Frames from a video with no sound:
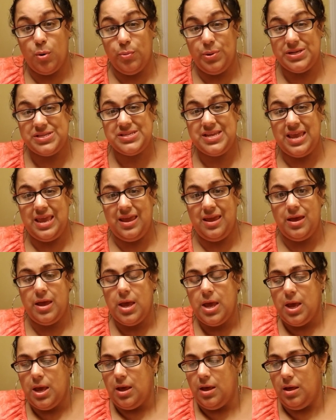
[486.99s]
risky
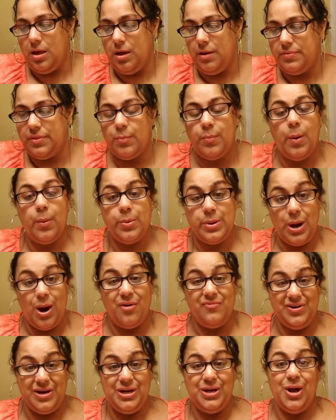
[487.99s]
than what we
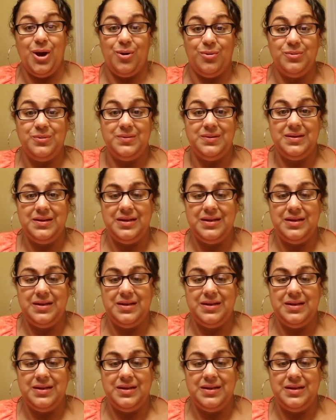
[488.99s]
already know.